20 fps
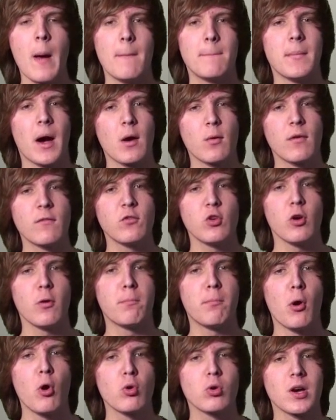my review
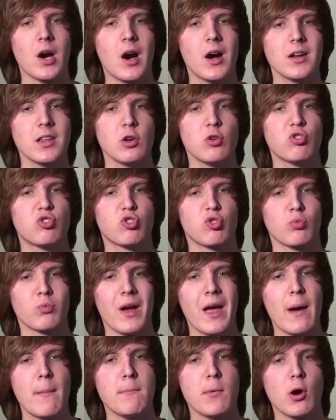of Polk Audio
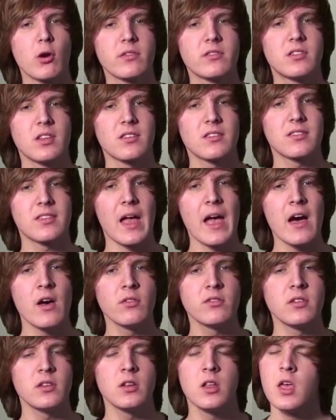Surround Bar
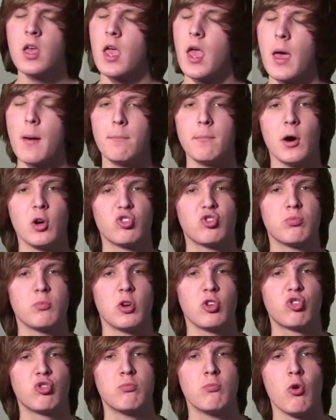6000, and much,
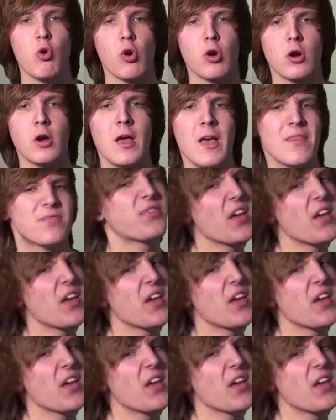much more.